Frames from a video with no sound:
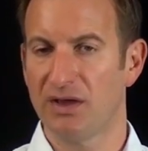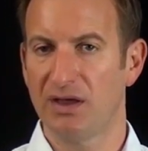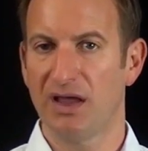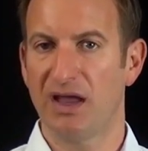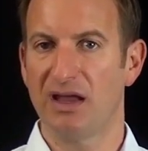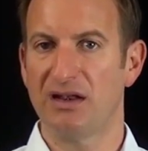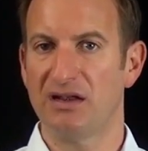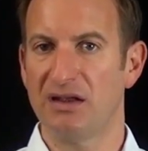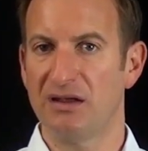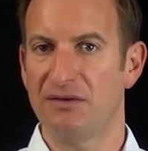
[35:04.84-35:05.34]

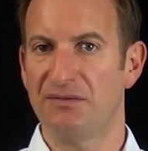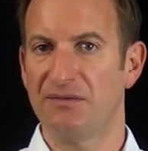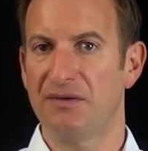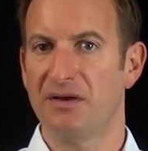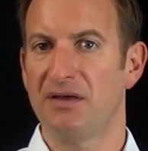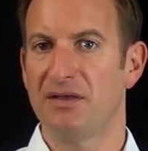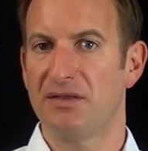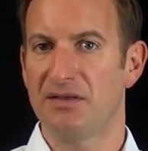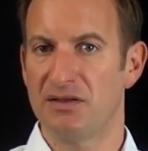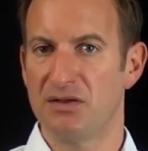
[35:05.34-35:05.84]
And if
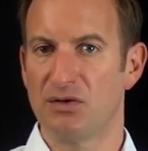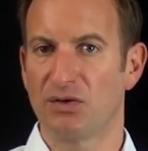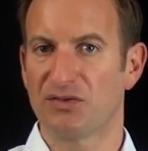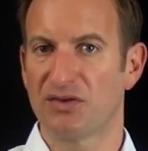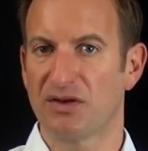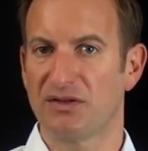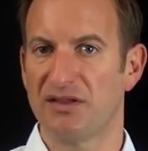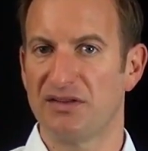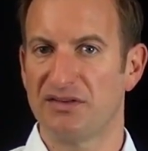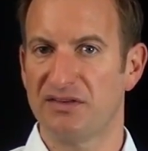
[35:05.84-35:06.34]
the nodes
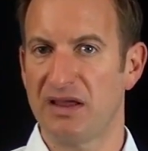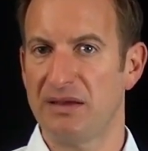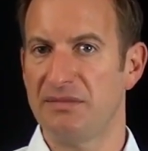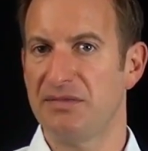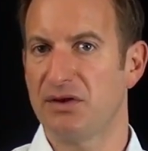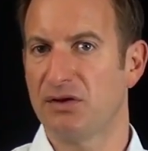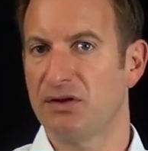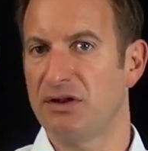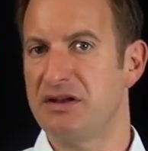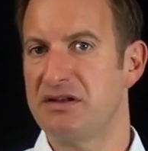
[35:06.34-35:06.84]
are the same,
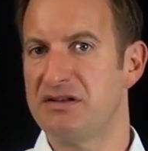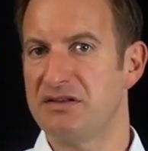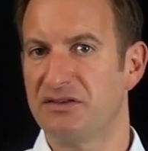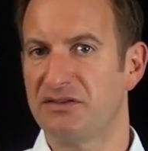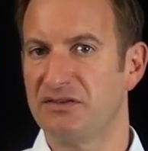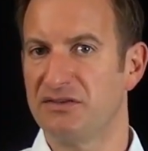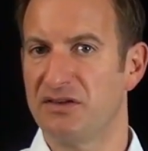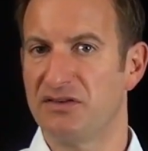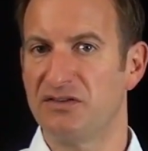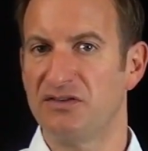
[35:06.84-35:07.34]
the Euclidean
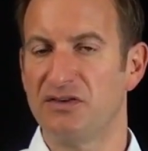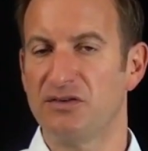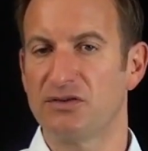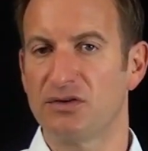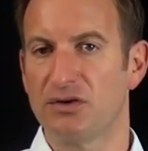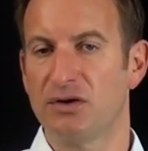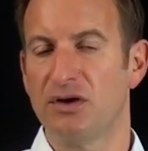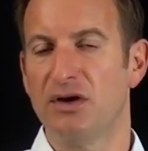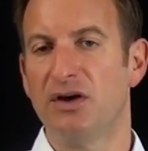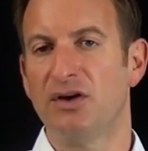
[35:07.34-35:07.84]
distance is
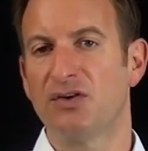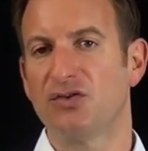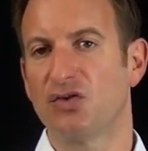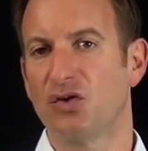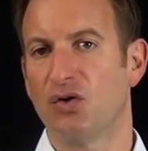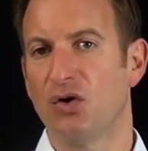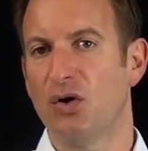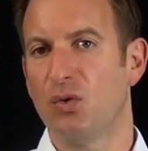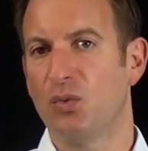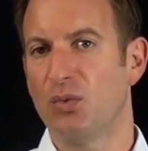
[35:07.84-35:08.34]
0,
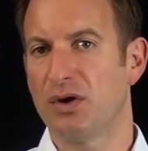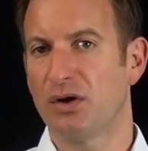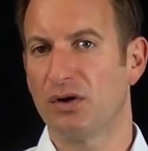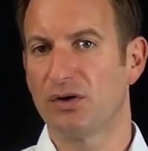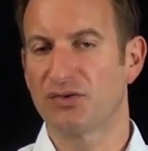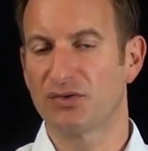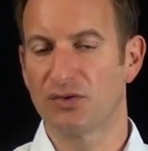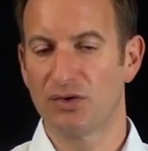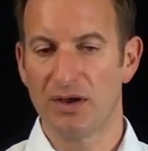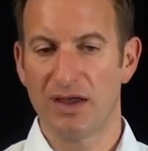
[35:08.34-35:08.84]
so we
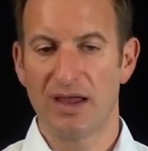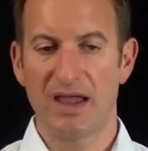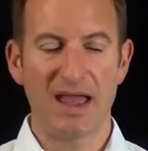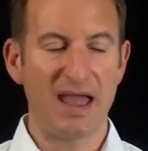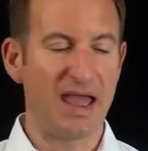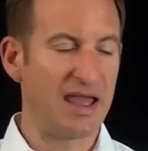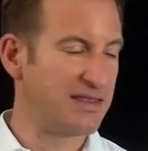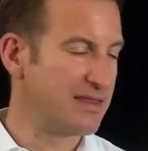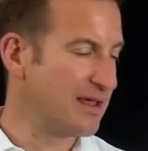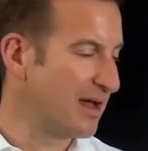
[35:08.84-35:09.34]
also
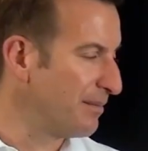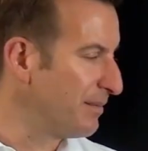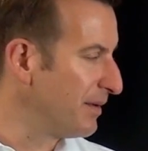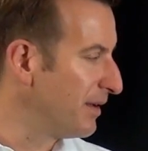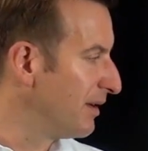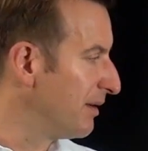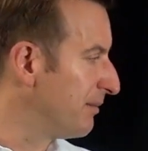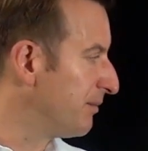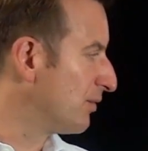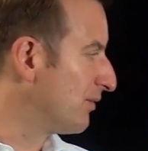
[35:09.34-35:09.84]
end up
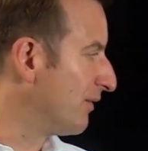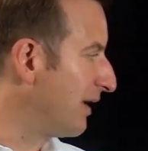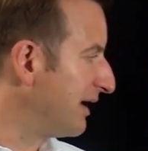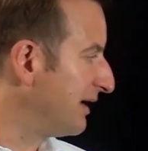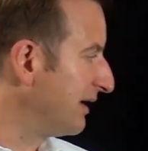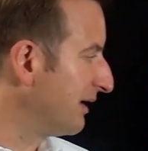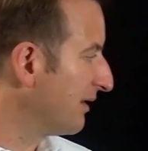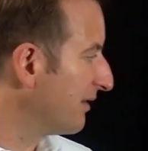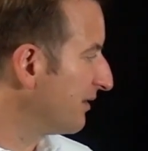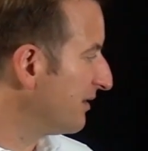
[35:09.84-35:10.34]

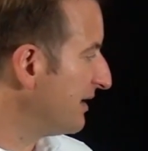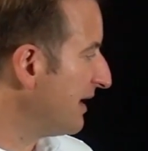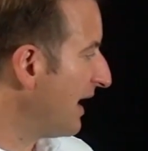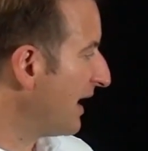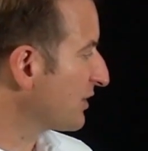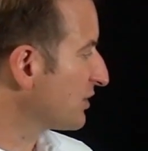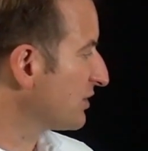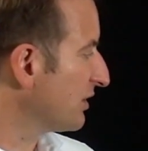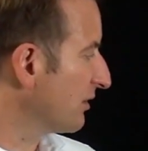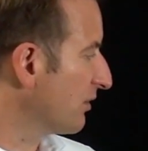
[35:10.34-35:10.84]
providing the
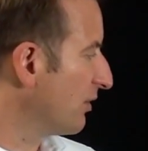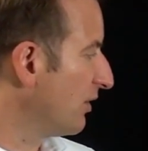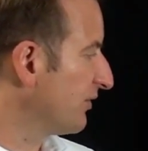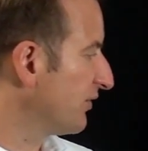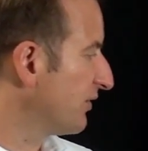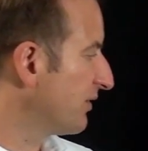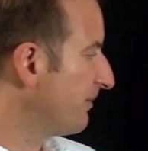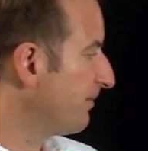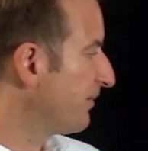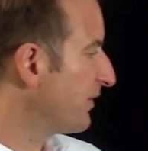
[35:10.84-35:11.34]
actual
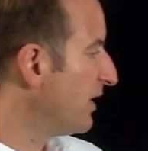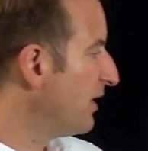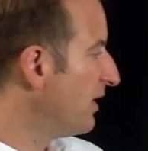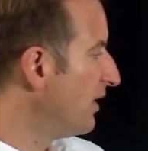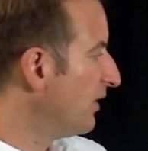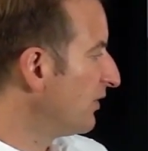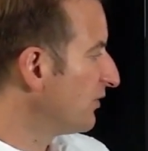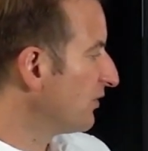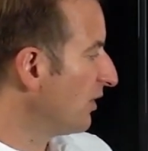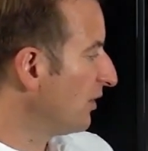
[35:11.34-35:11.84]
cost.
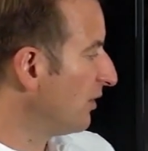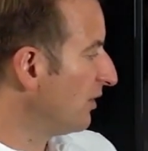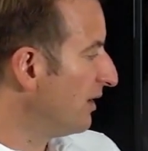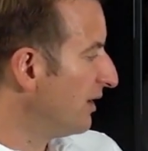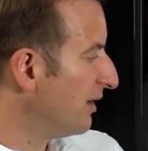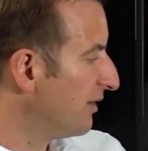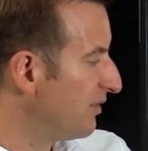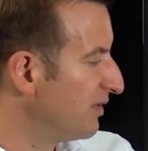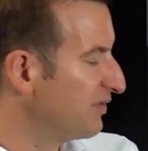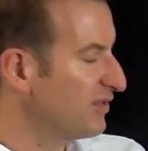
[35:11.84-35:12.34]

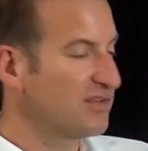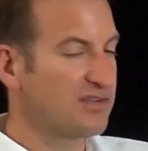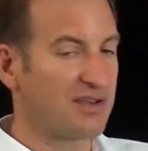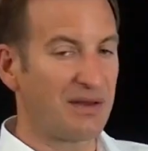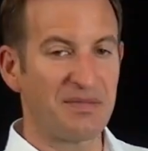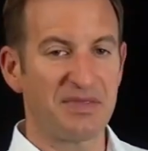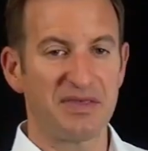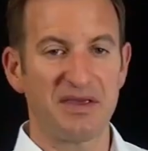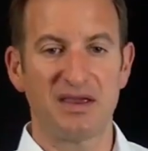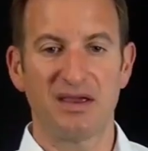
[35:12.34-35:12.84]
So this is
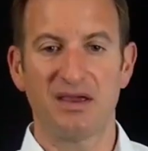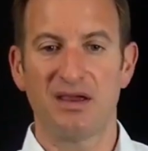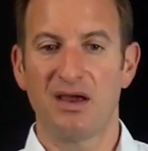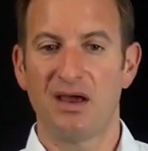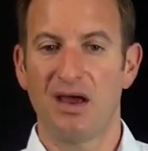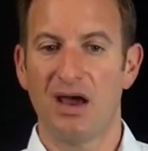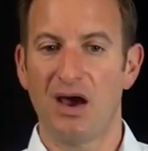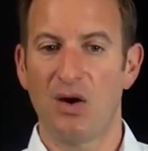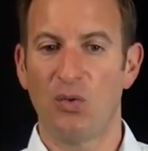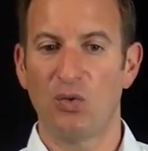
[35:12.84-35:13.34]
something
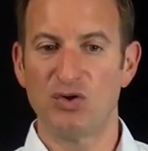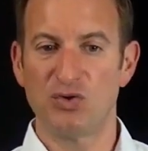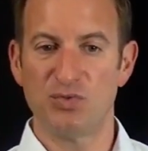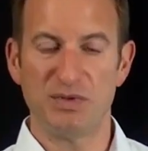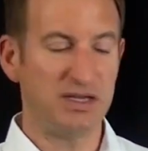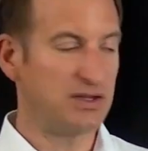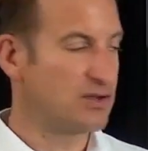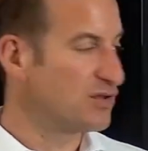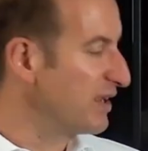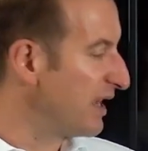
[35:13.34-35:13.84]
which we
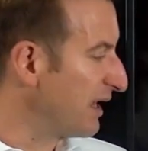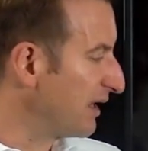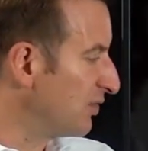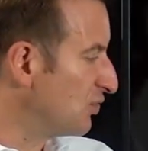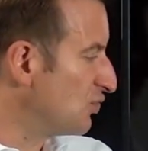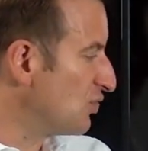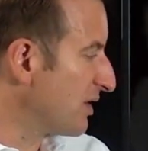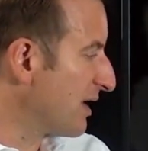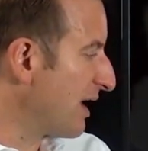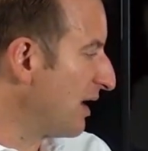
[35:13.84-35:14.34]
need to take
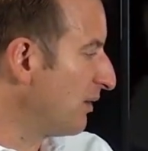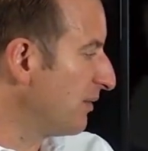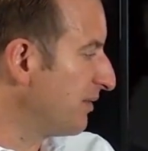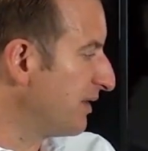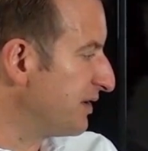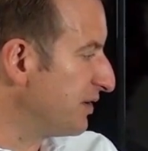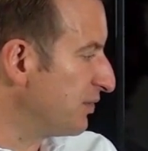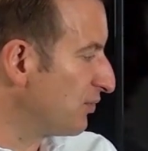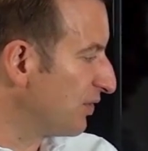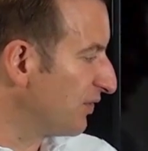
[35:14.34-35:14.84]
into account, that
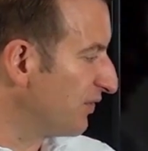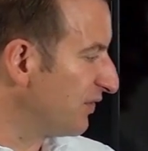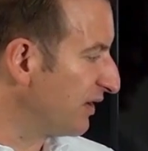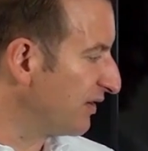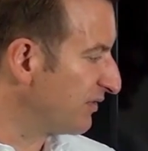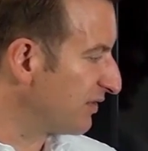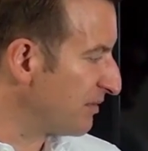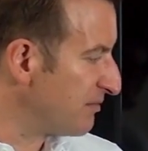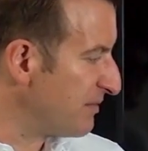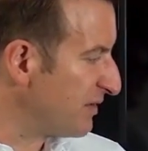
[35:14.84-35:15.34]
the heuristic
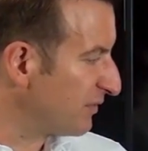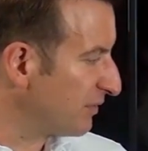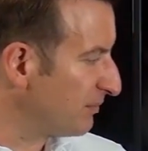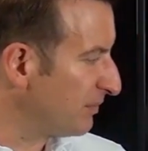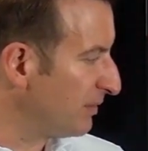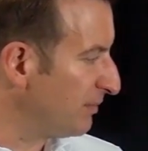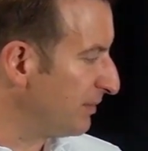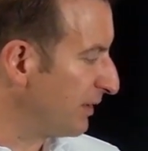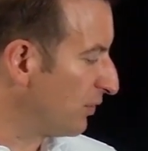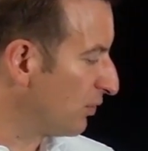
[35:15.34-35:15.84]
is
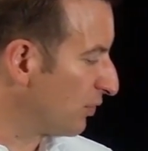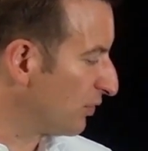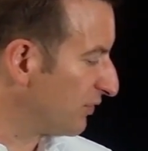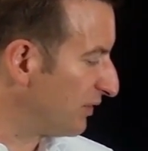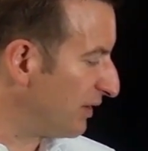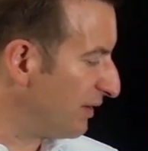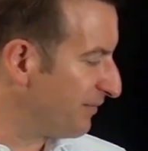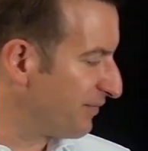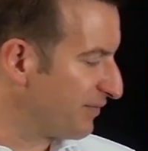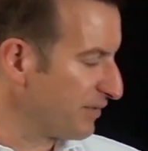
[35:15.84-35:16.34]
admissible, because
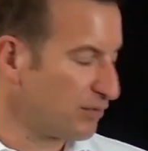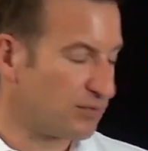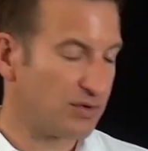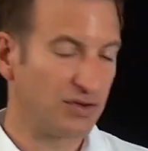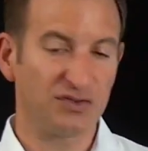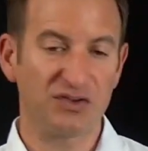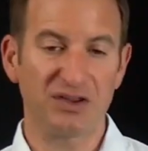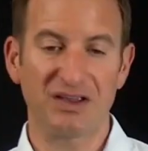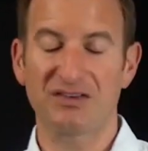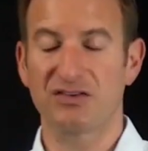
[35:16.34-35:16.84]
if the
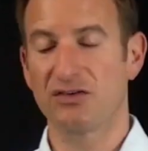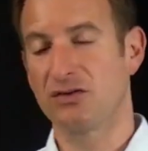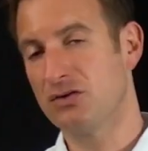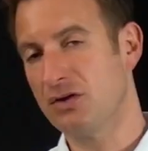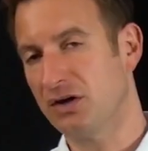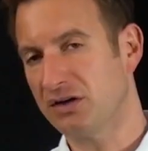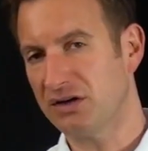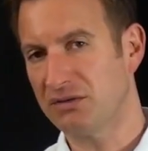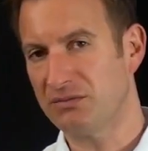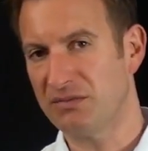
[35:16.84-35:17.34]
heuristic is
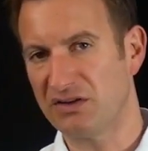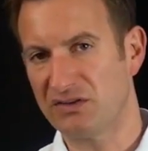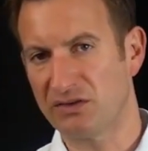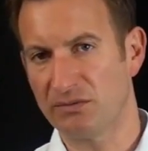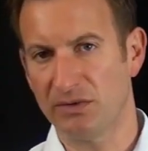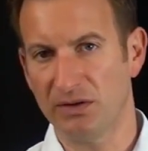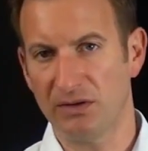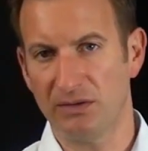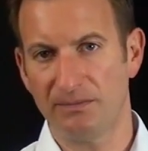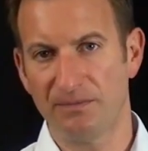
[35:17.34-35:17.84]
not
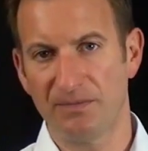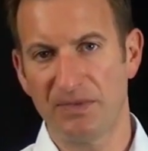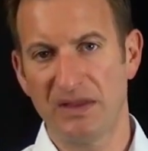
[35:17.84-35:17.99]
admissible,